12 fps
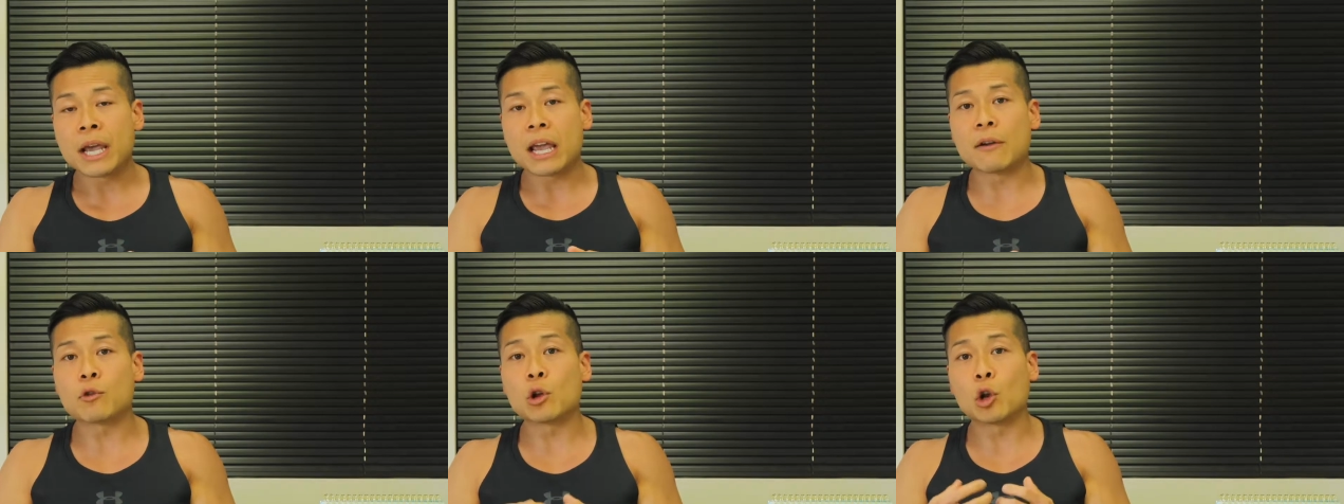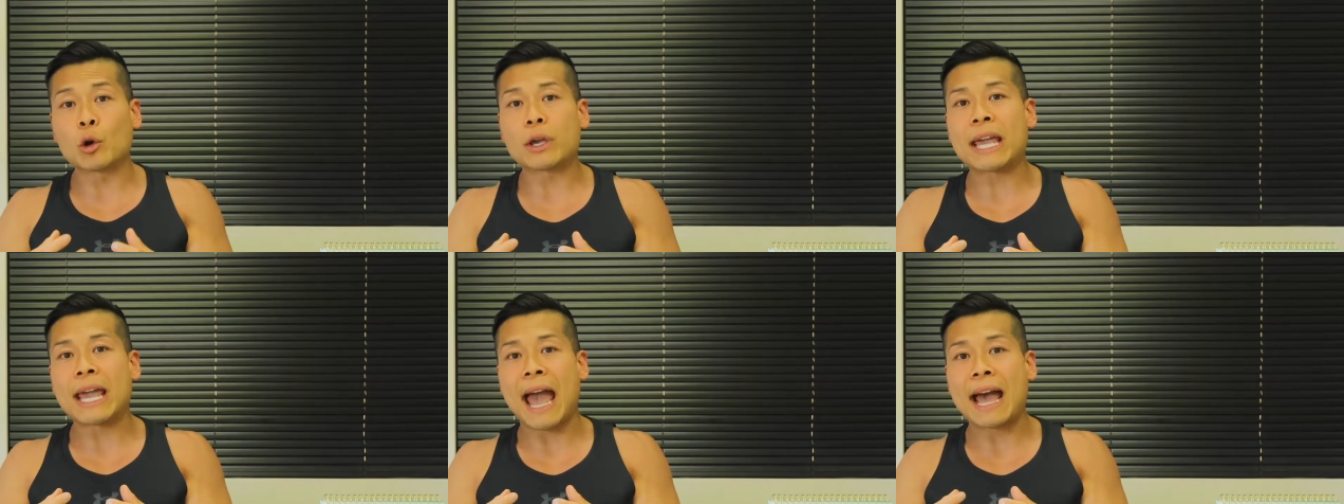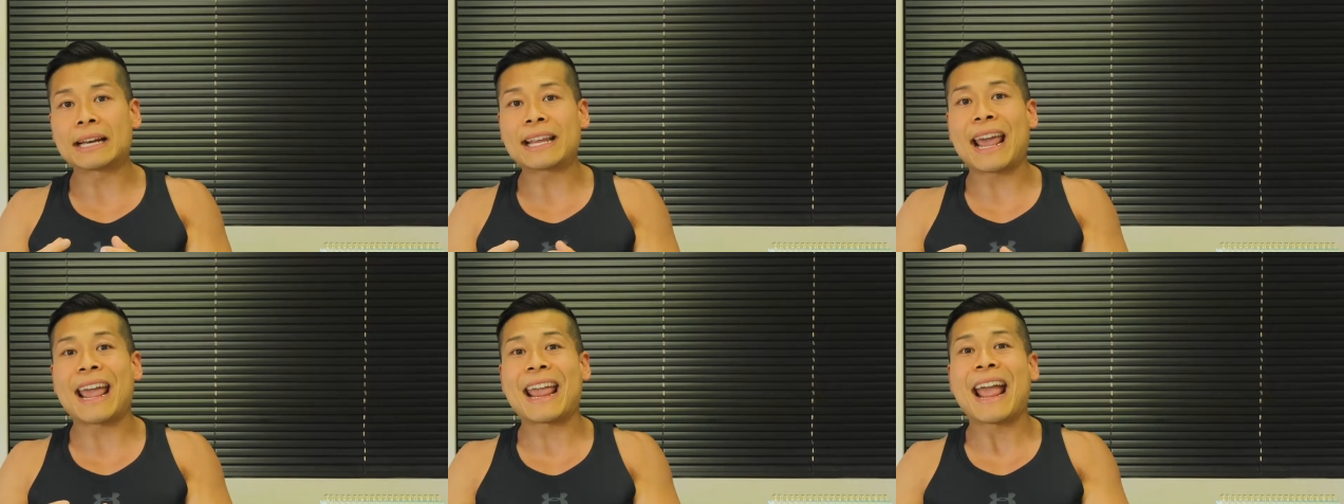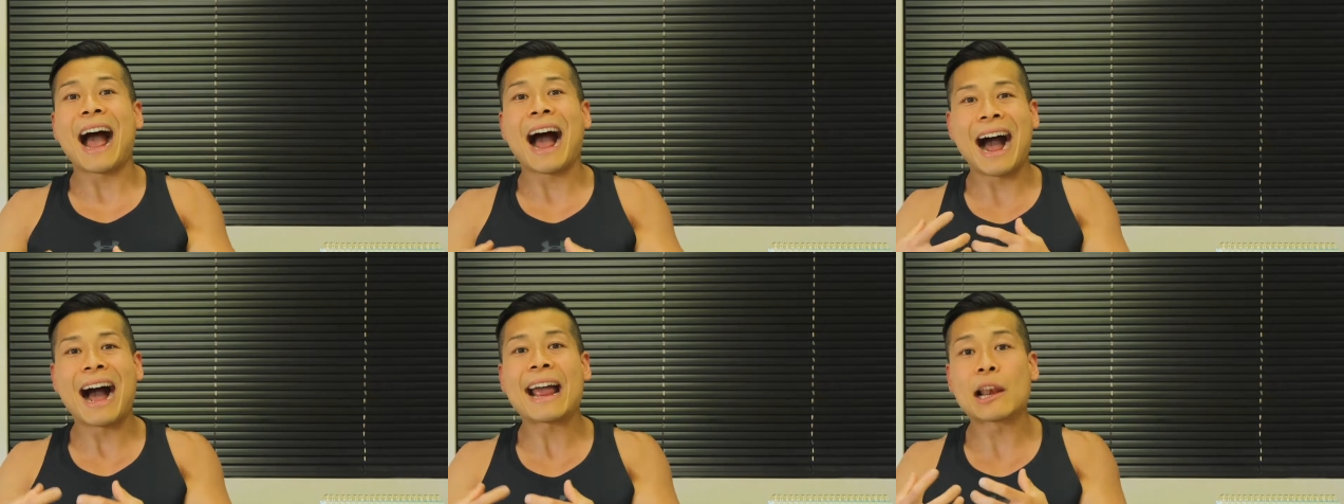If you're looking at a
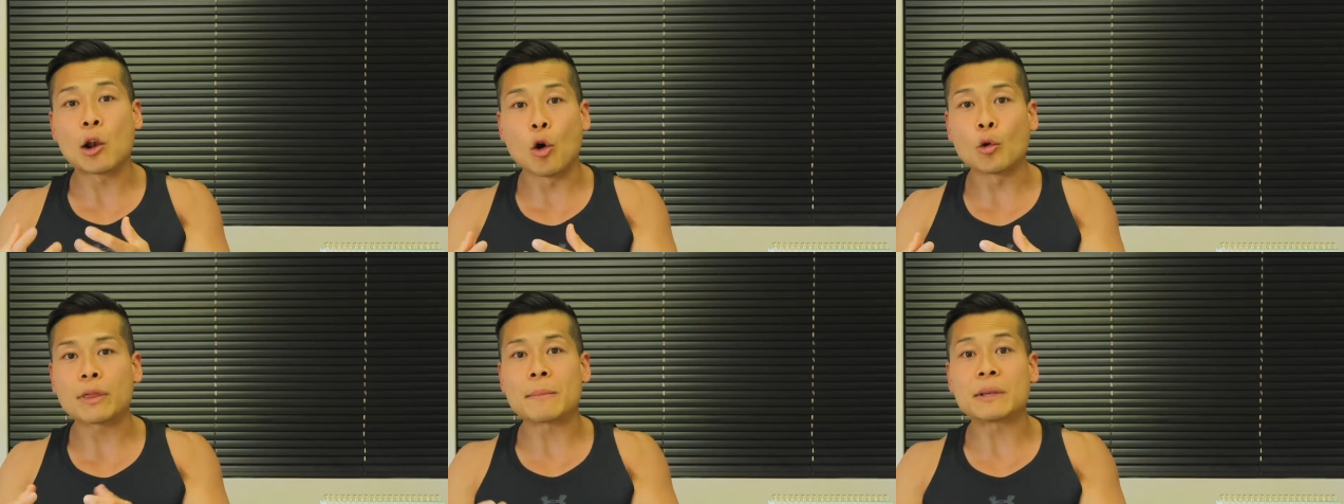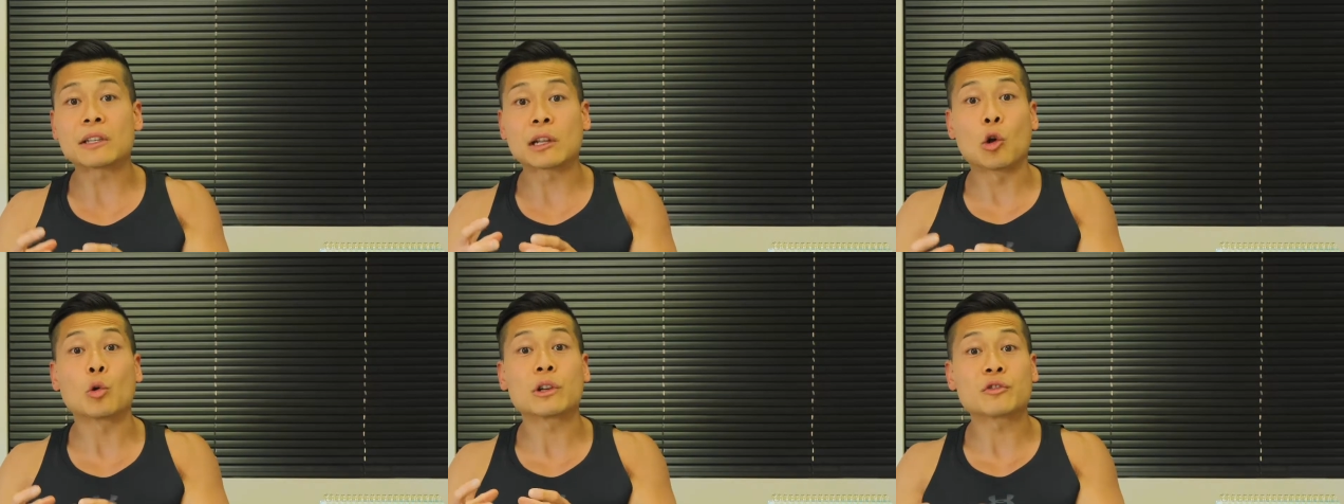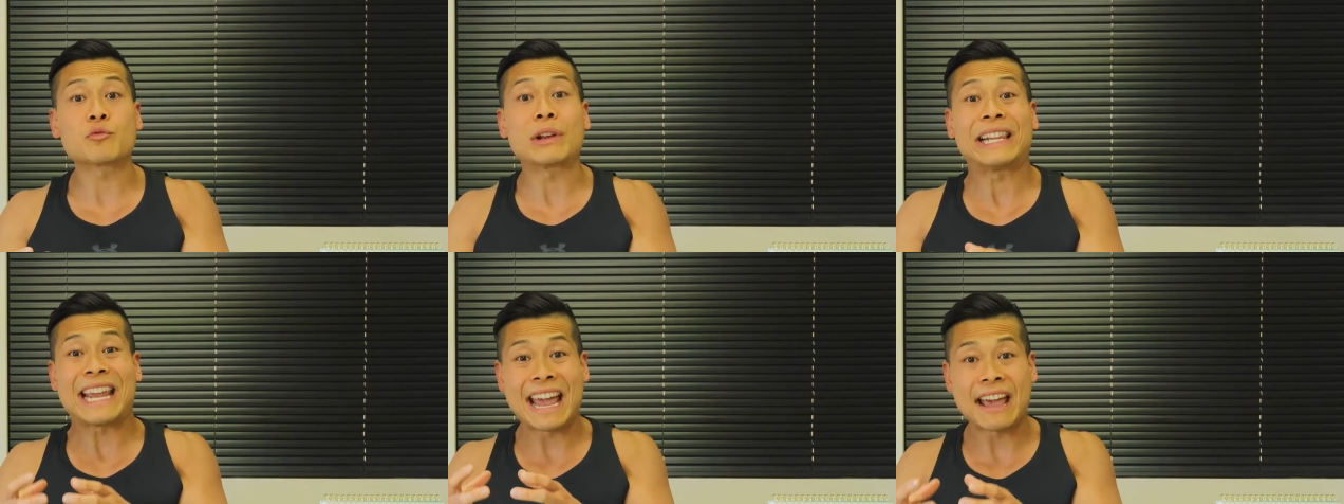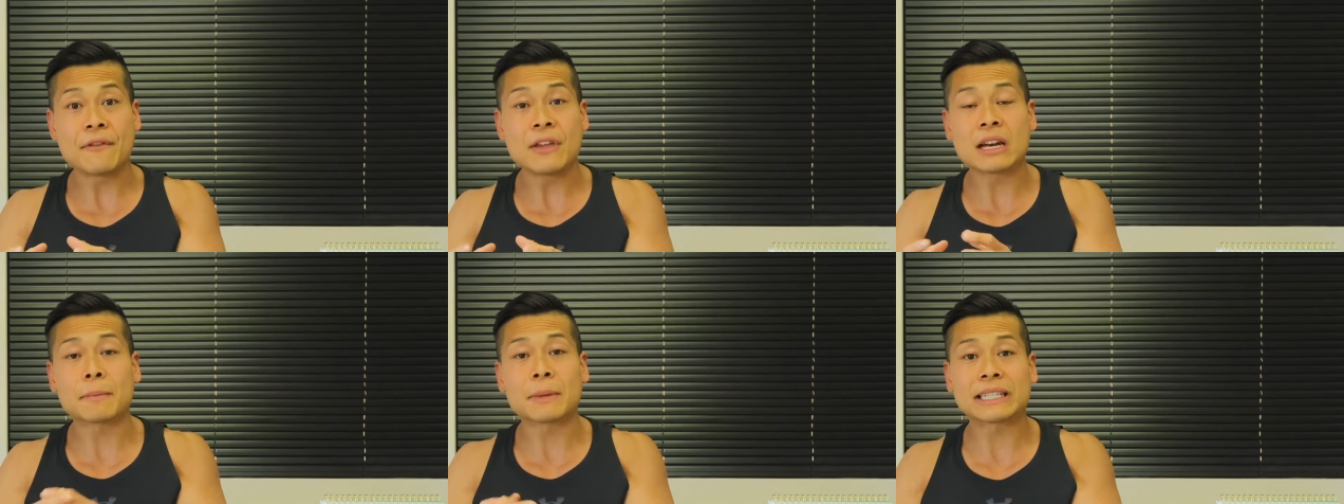high load, that means the load is really heavy
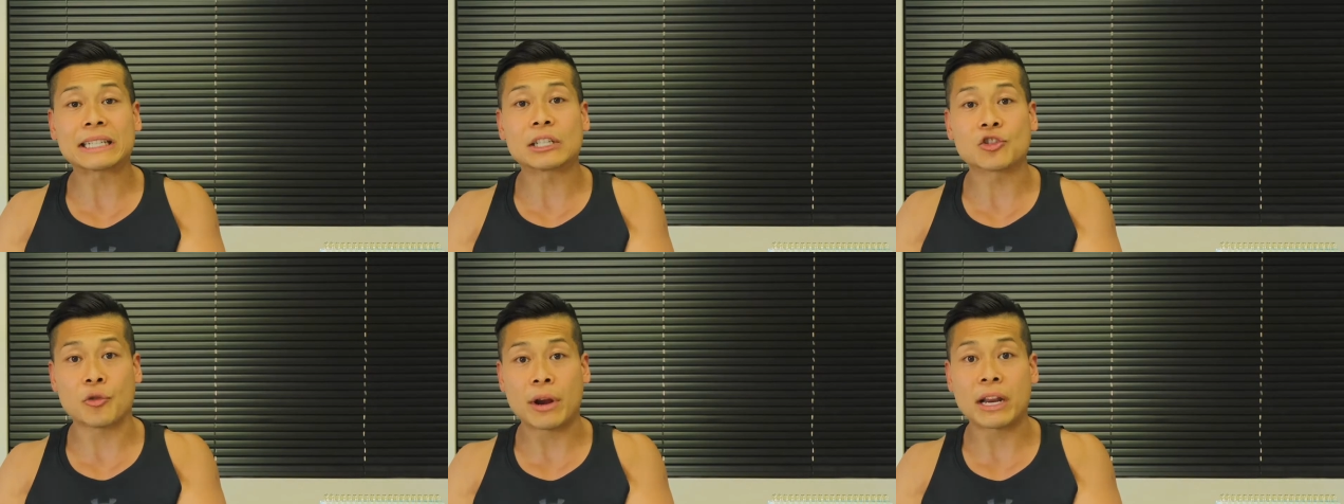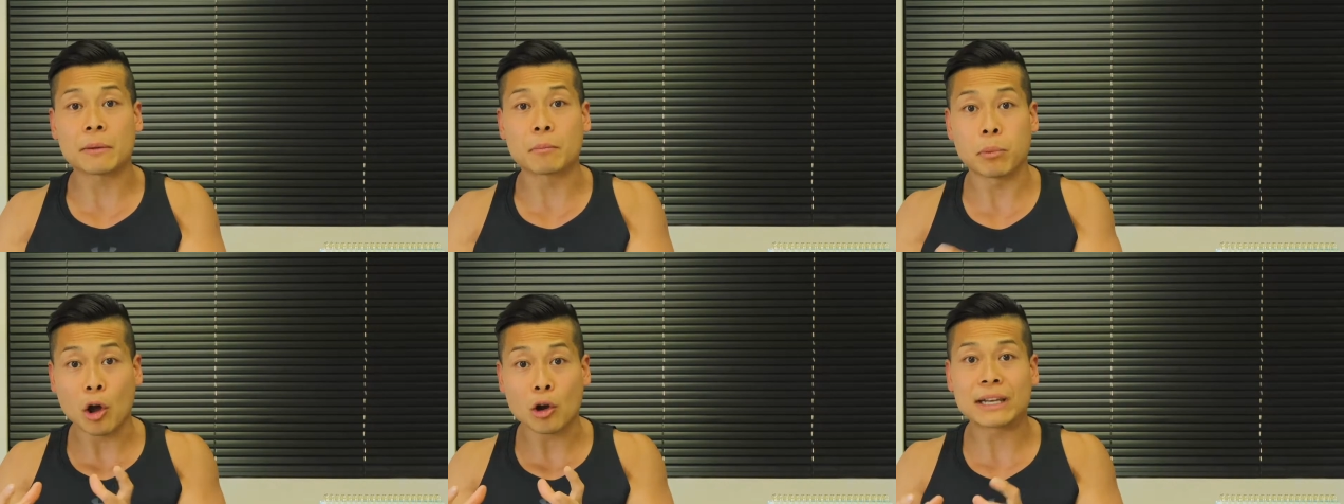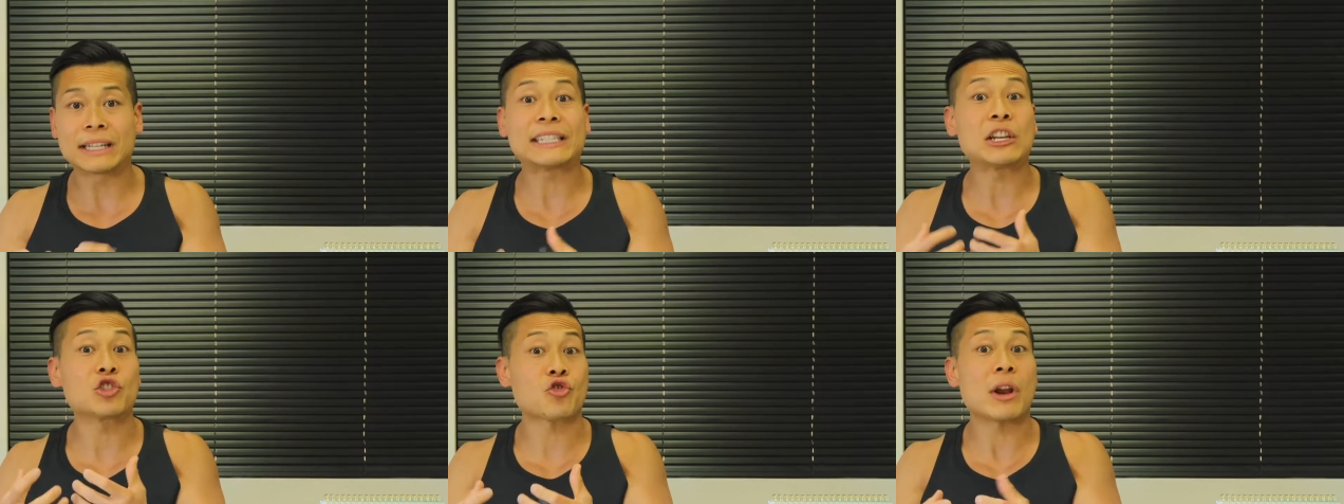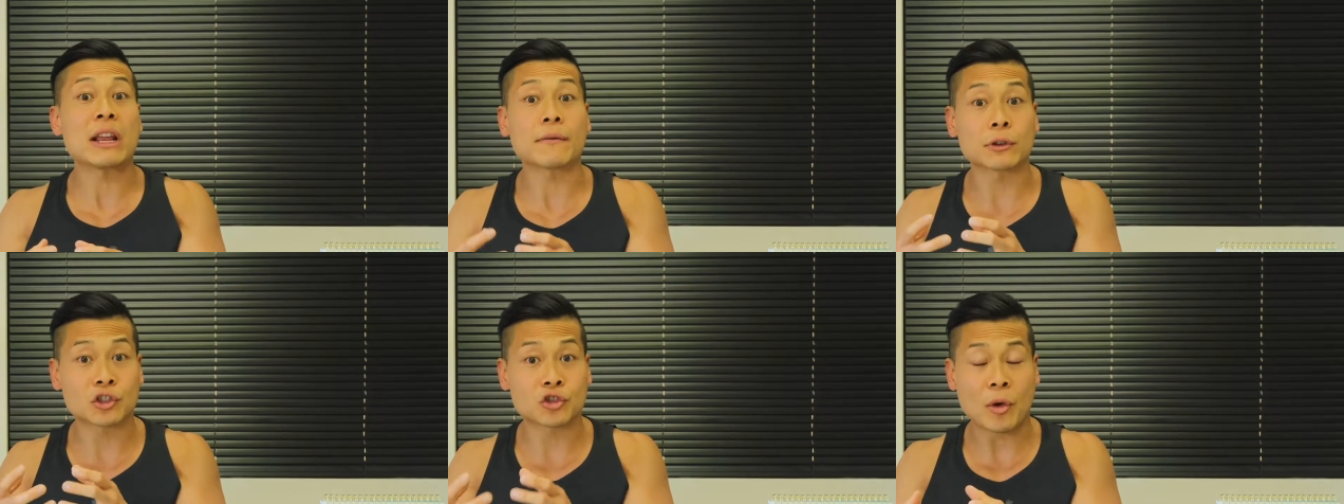in a particular training block, let's say you're training for
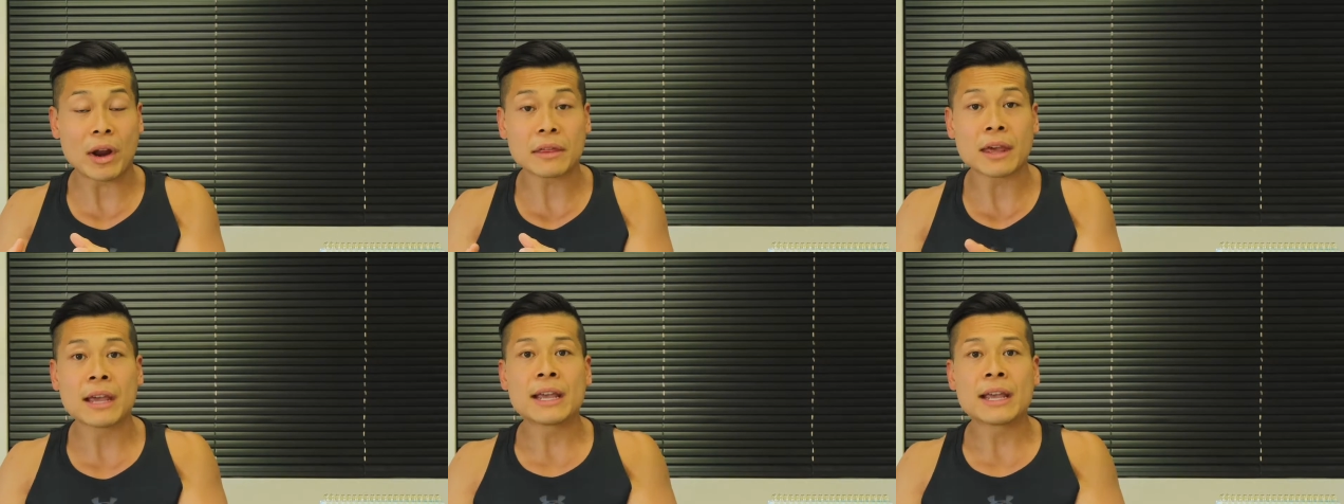strength,